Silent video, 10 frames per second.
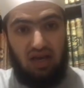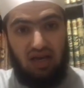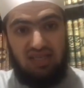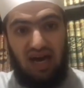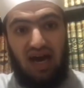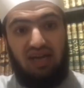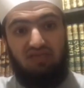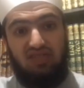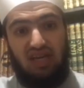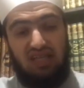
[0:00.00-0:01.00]
it's harder
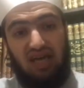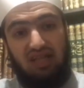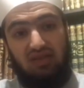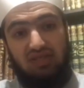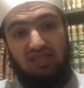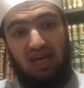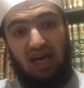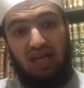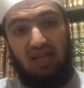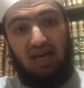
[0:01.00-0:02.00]
for shaitan to
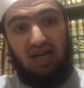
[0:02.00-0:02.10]
start